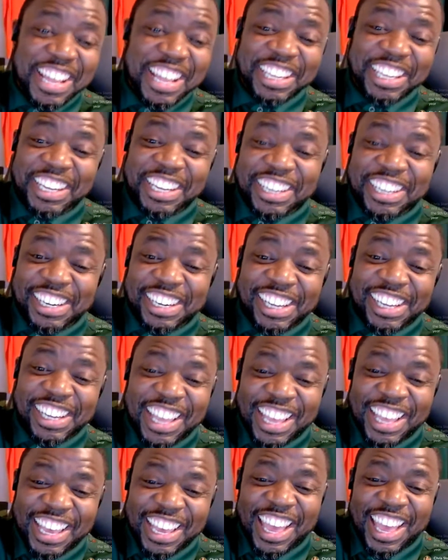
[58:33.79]
Look,
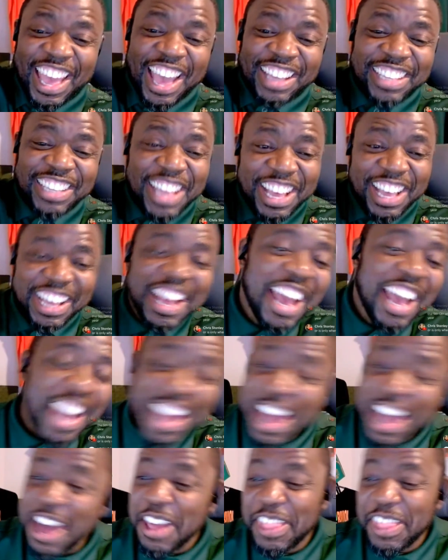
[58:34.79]

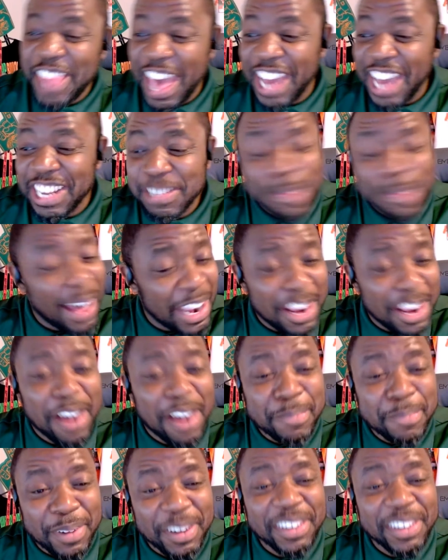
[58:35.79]
that is my
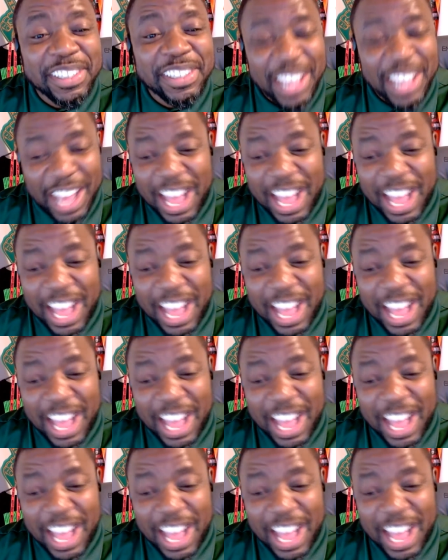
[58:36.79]
number.